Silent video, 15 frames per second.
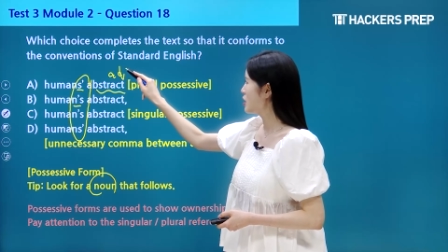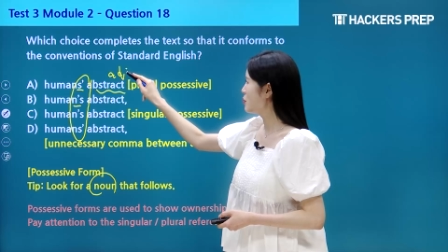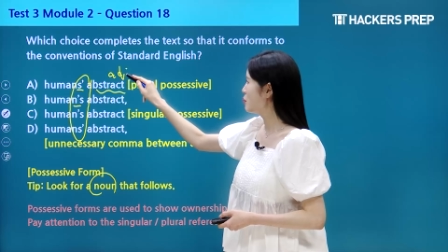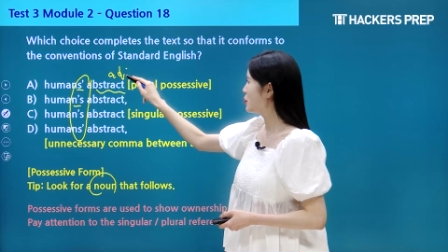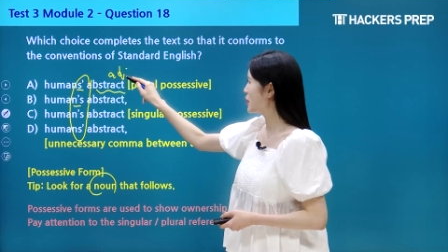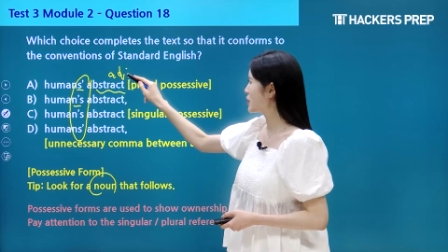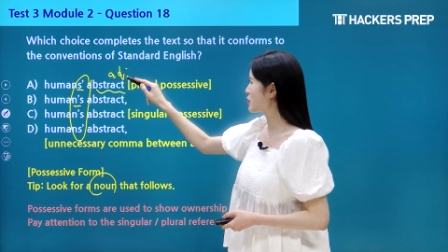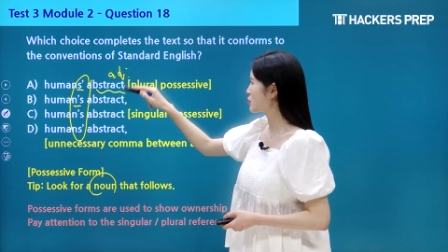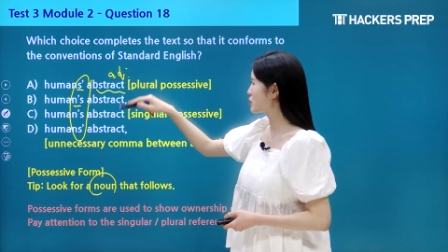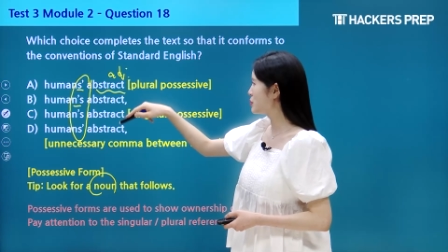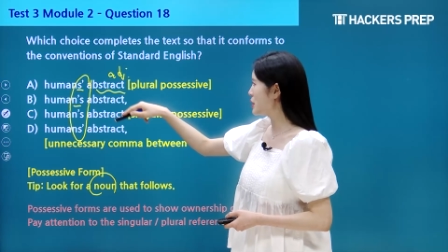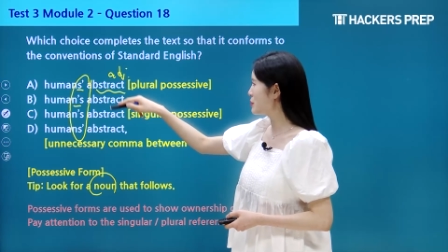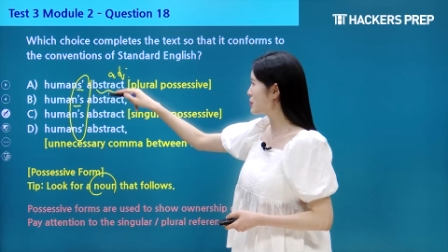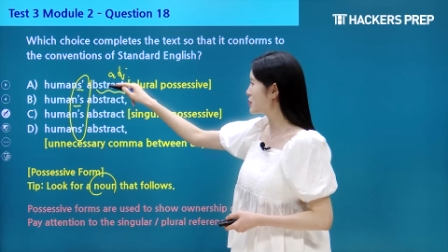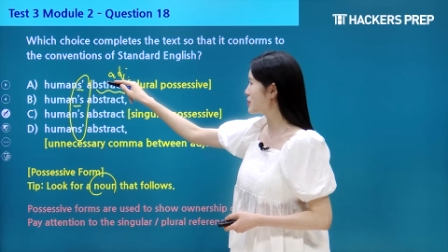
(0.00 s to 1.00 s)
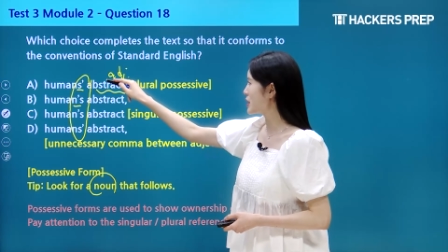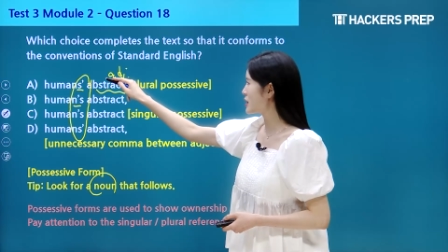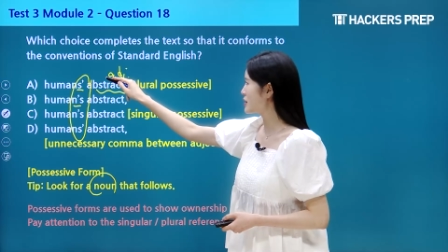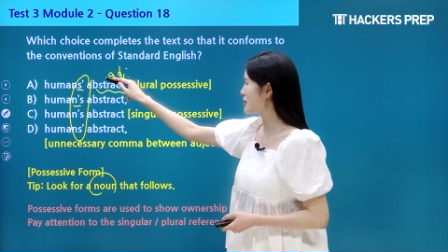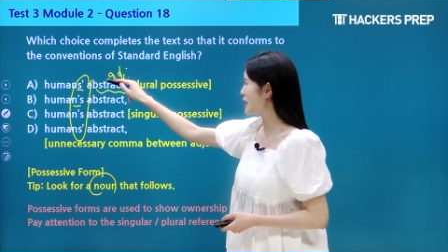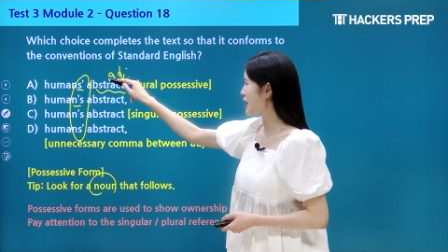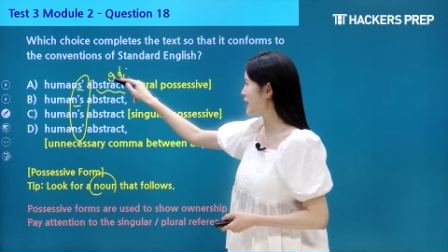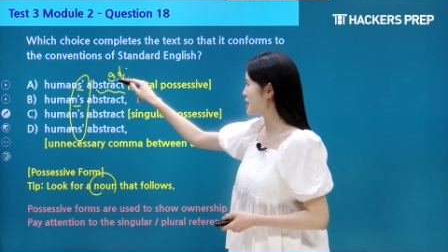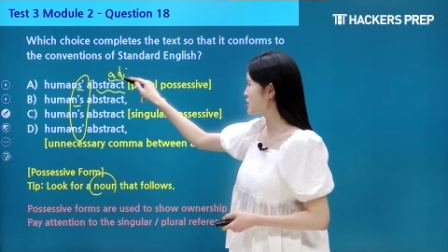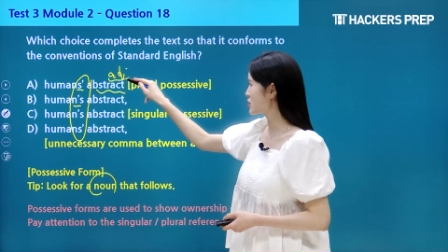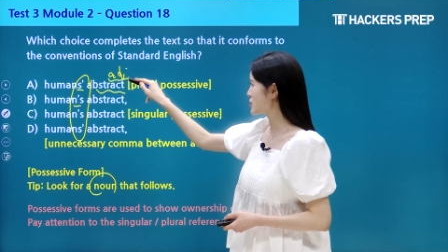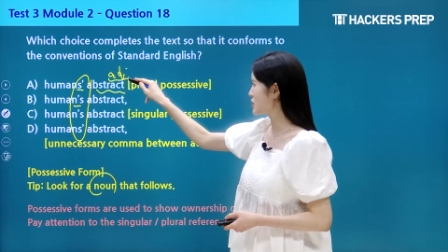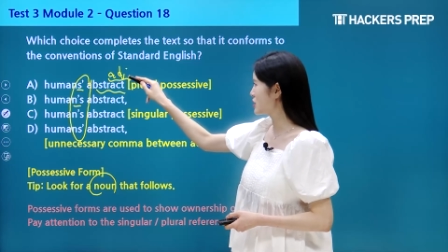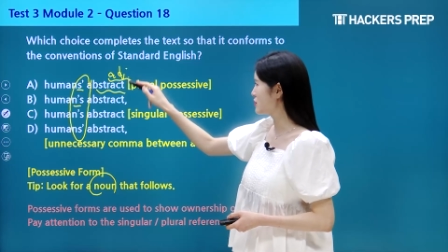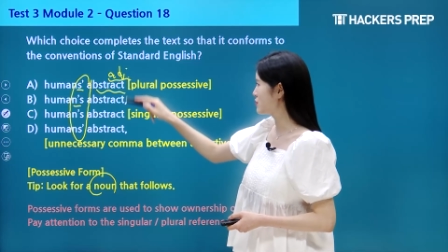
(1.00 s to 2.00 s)
But remember that an
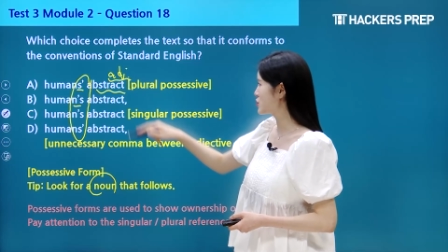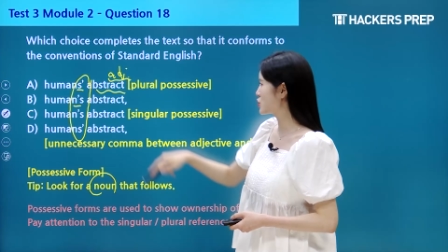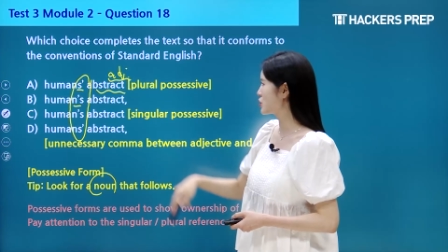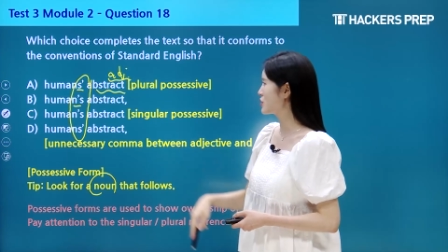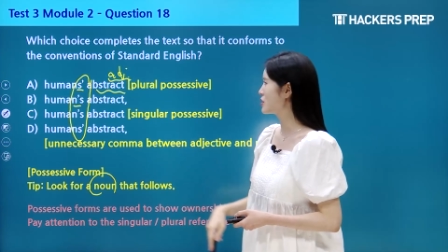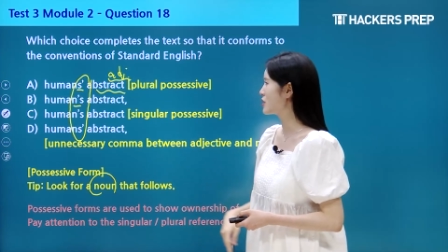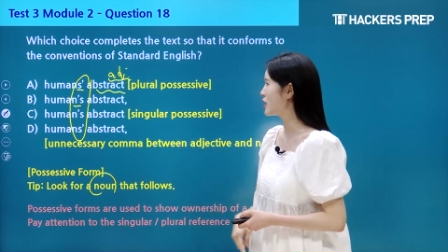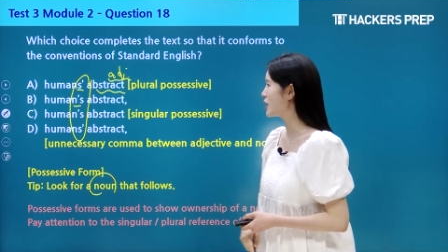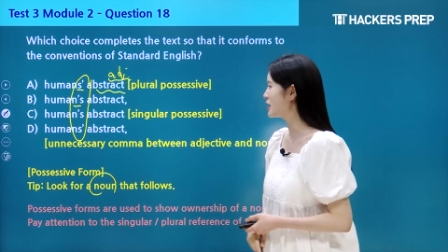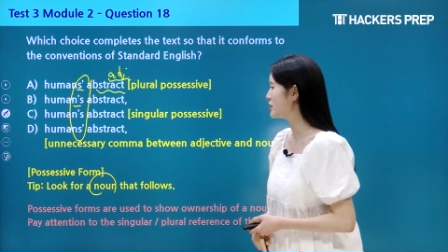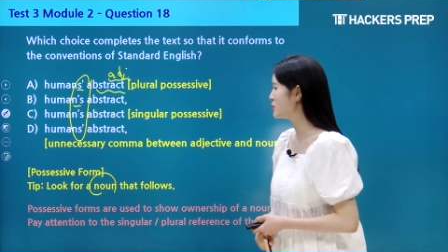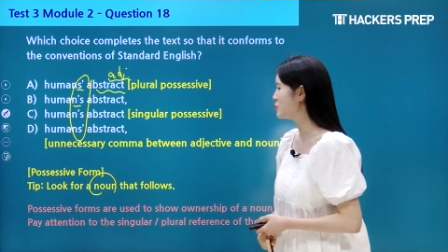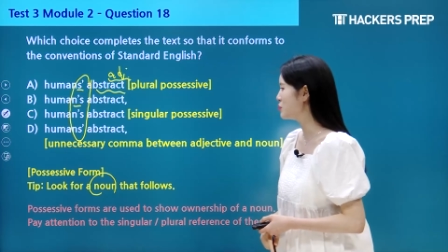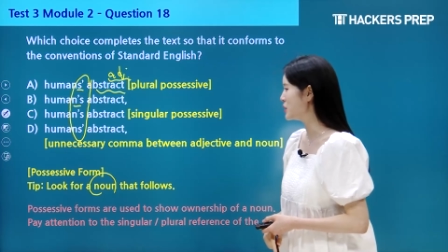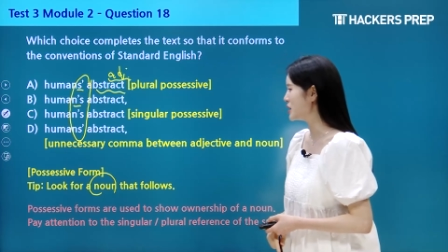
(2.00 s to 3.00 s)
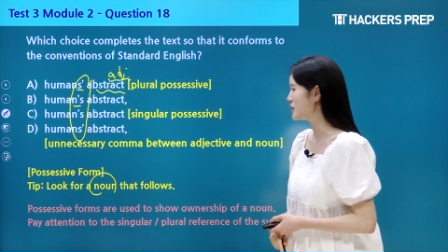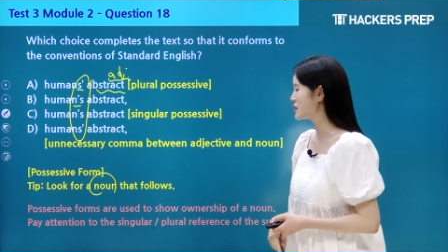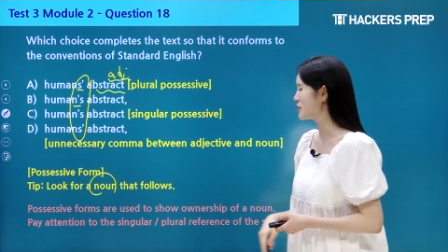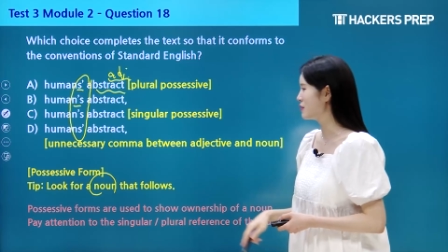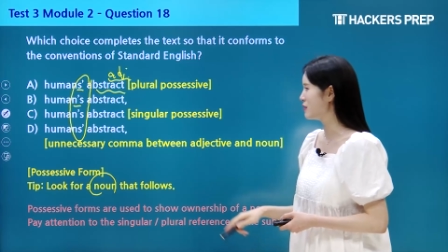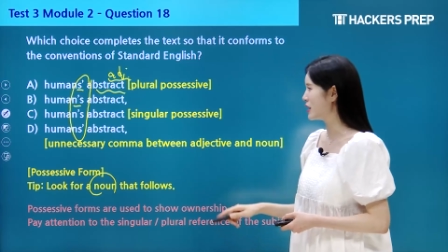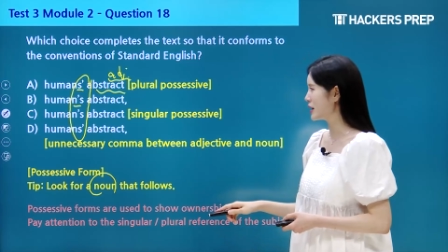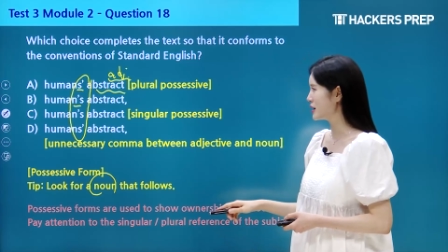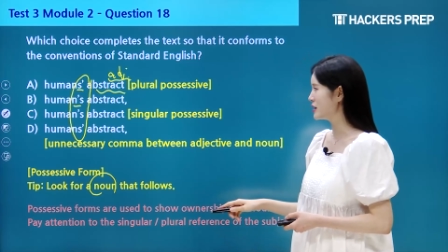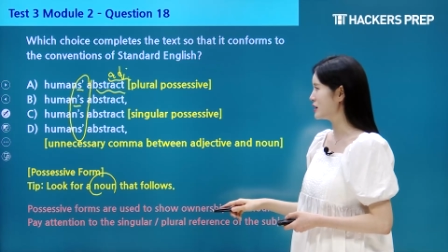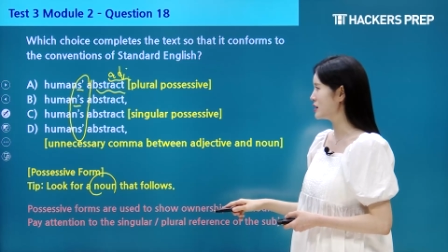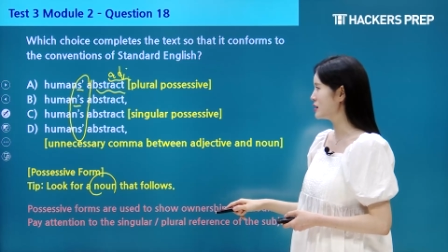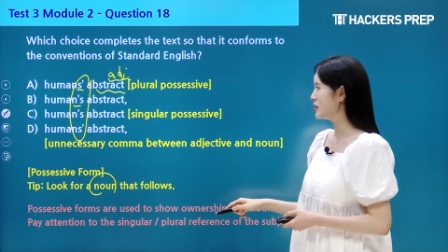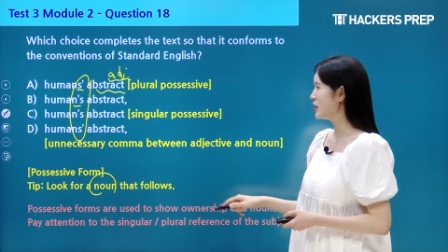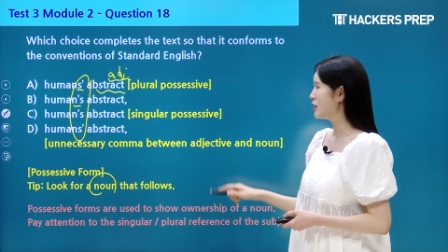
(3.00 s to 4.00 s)
adjective should not be
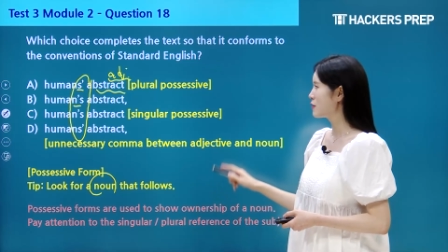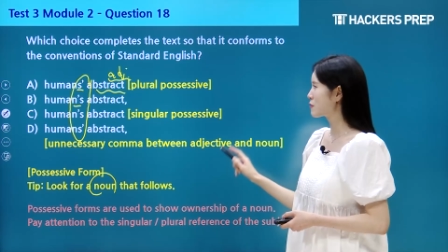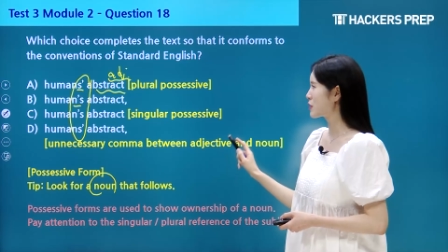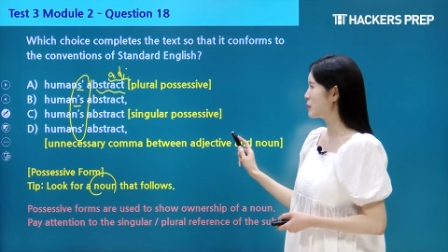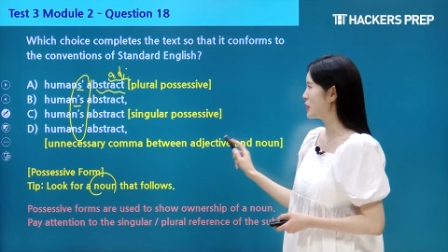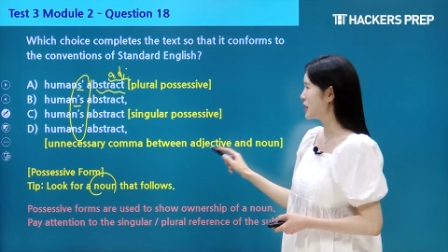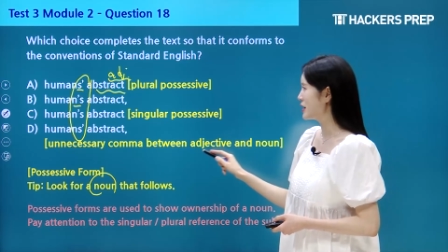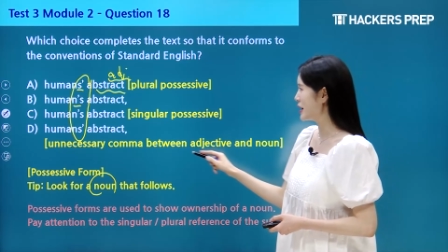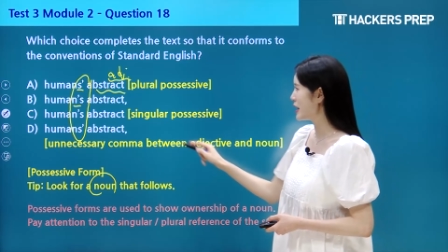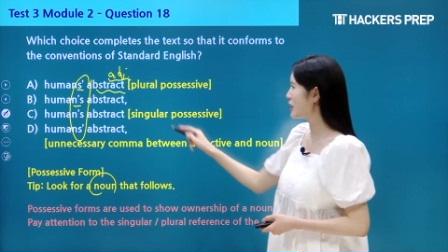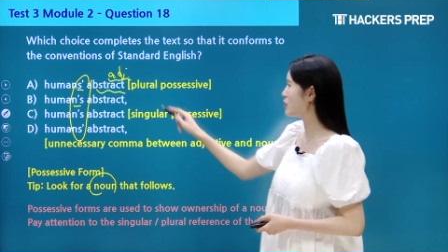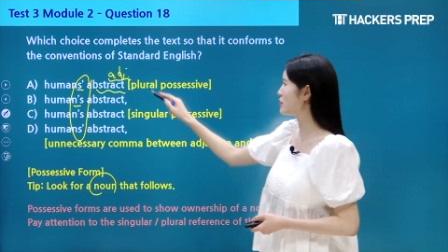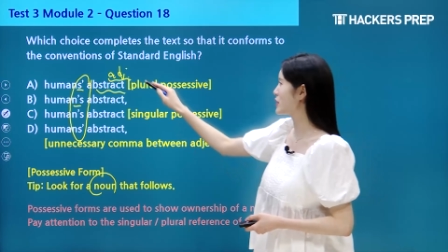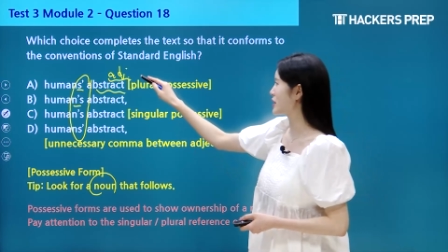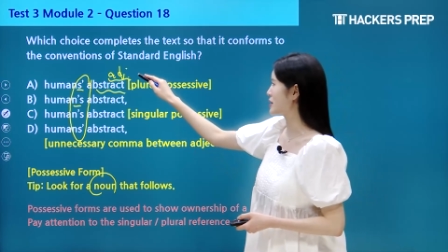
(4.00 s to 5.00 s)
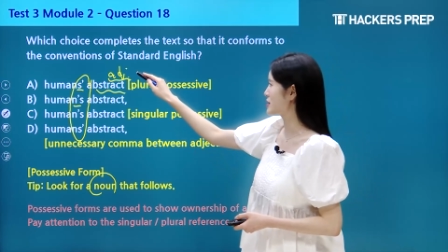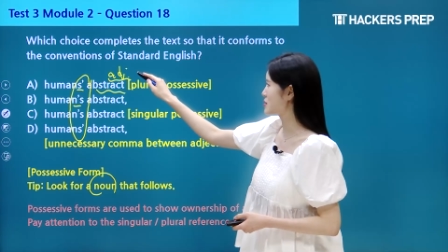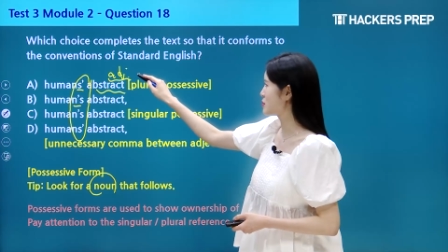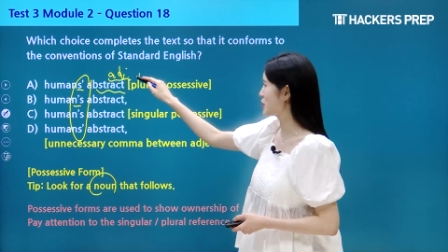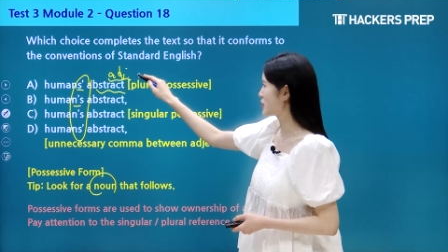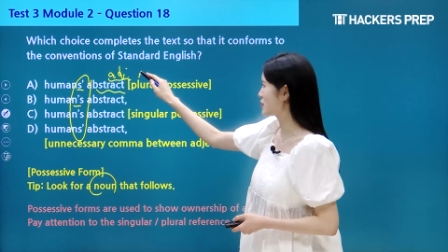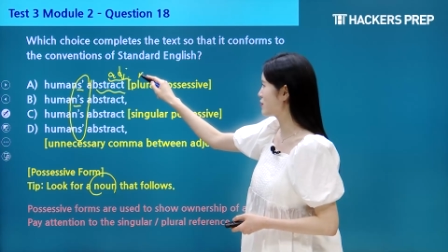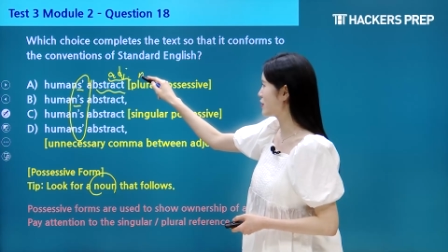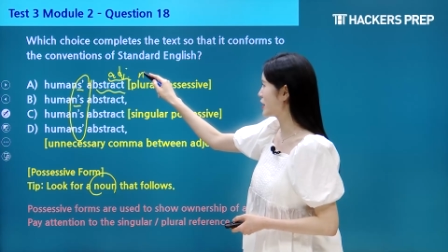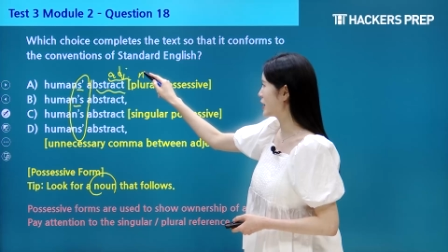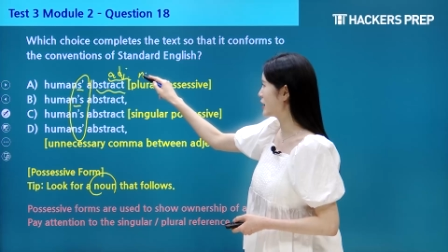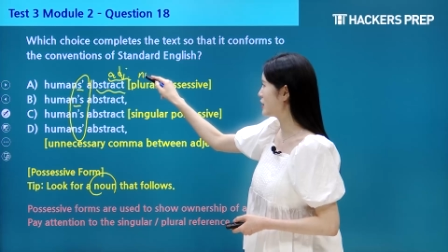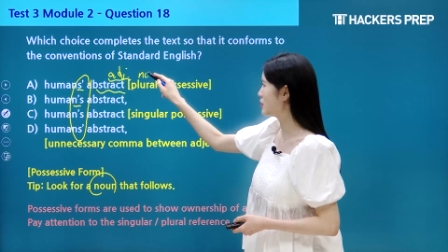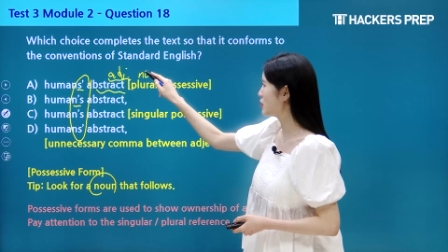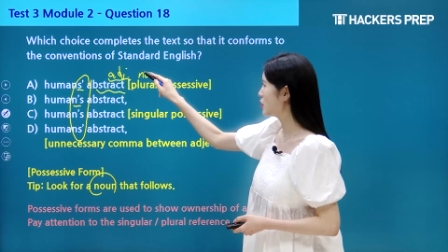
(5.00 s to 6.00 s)
divided from a noun that it's
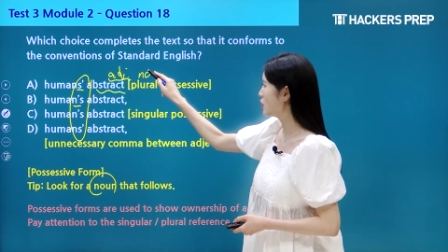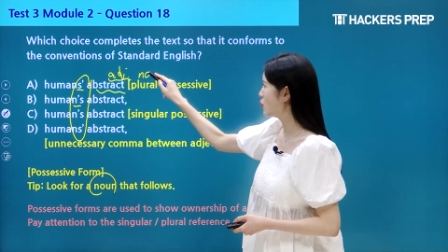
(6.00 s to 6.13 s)
modifying